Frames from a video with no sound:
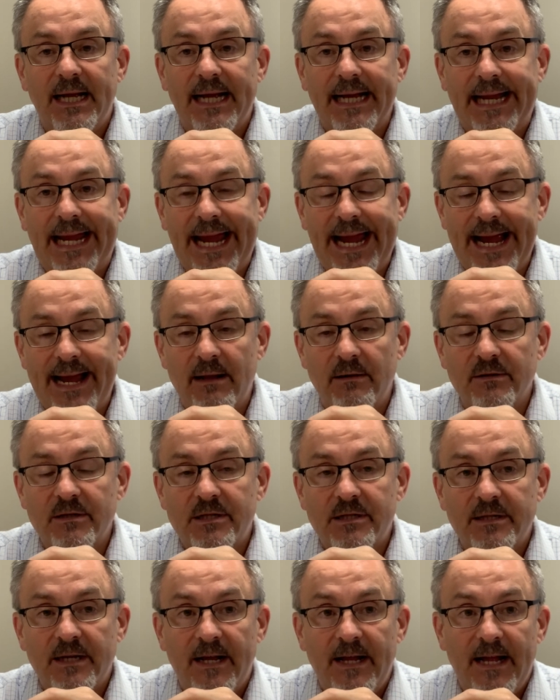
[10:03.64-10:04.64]

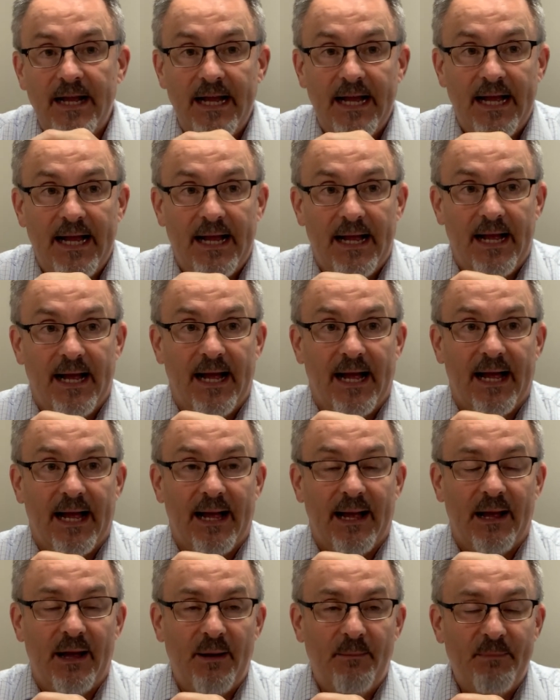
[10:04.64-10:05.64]
accounts.
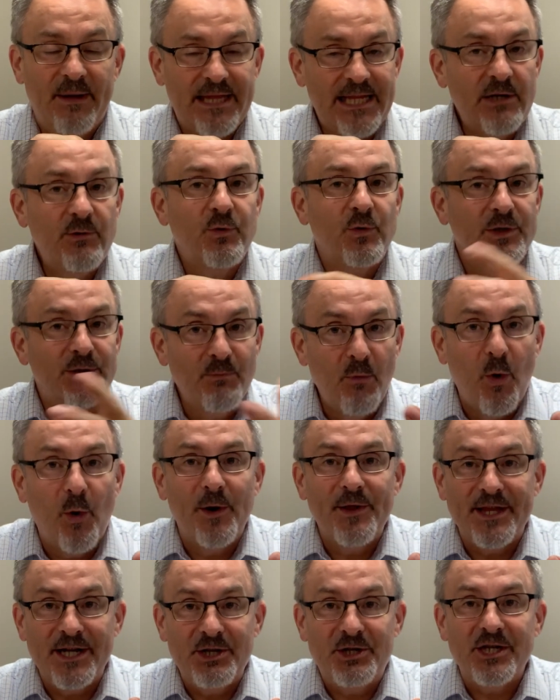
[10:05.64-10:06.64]
But this was
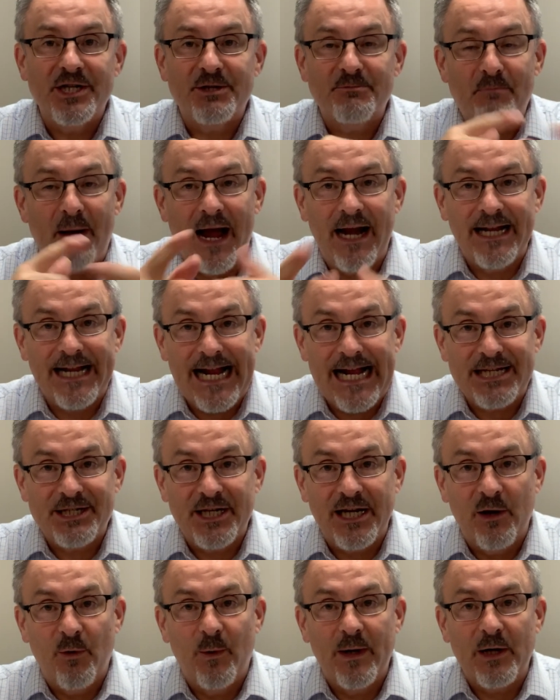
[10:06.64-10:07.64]
more than just Pilate
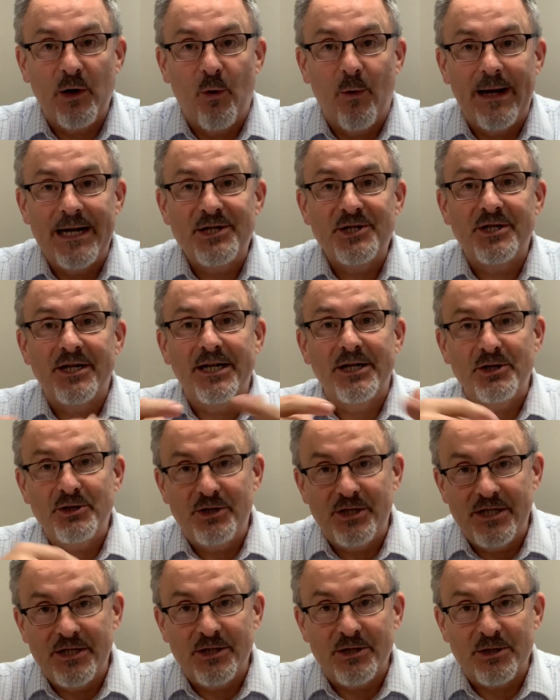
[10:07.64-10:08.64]
asking one question and
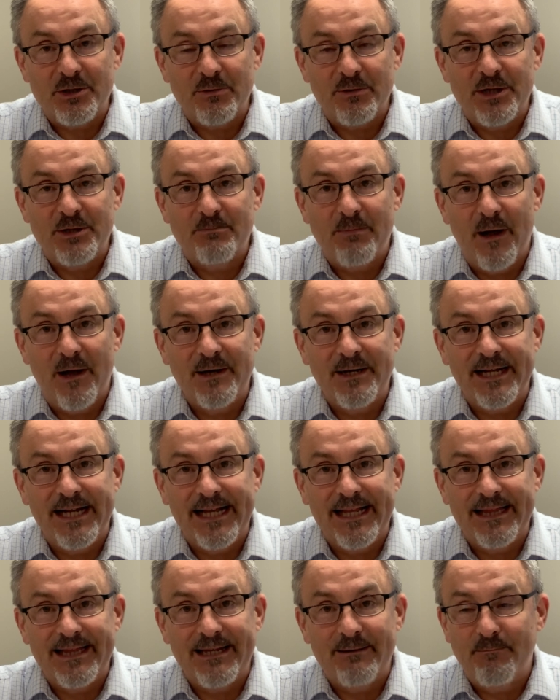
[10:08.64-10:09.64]
Jesus
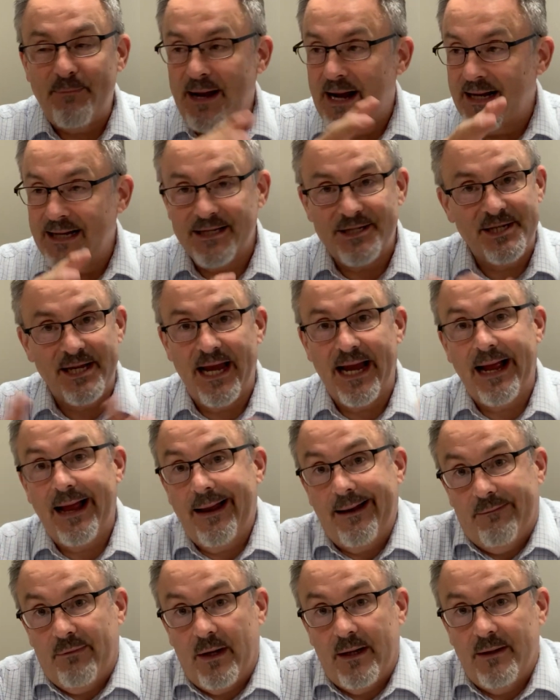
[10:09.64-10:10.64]
responding, and then Pilate saying,
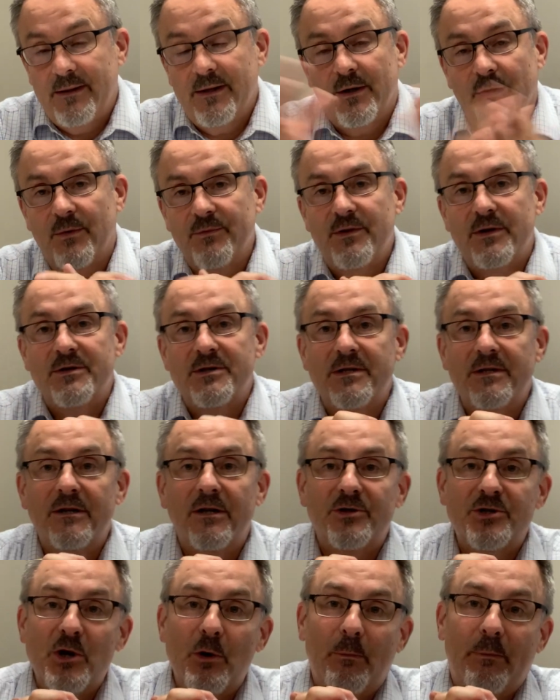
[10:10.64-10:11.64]

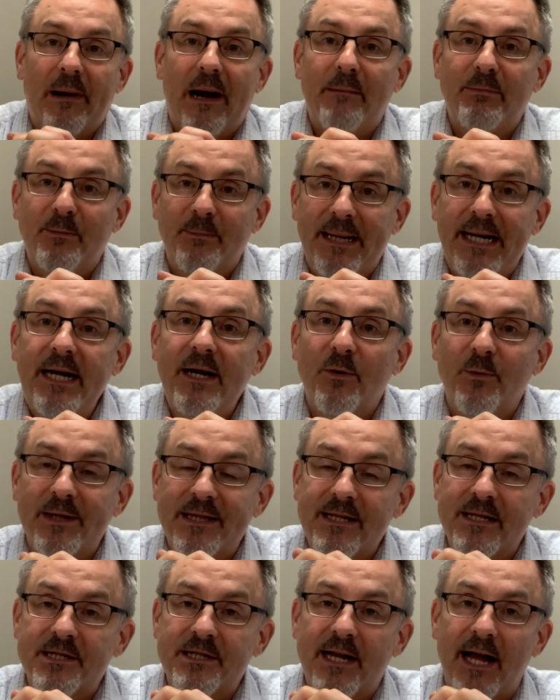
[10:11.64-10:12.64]
there's no problem here with
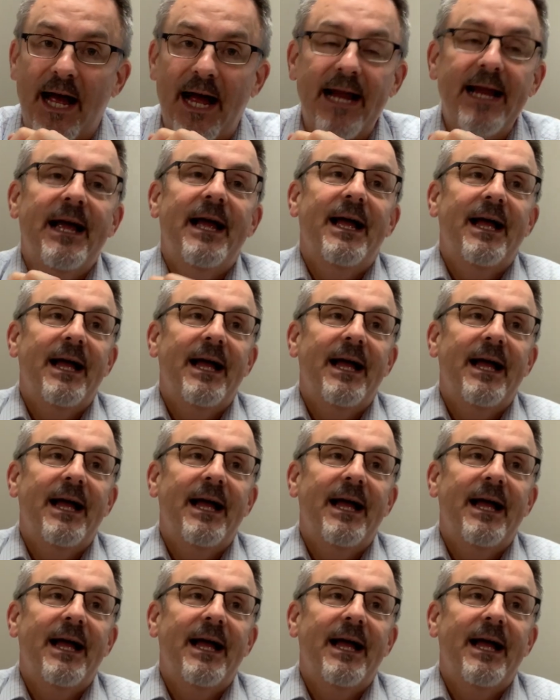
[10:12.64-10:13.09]
this guy.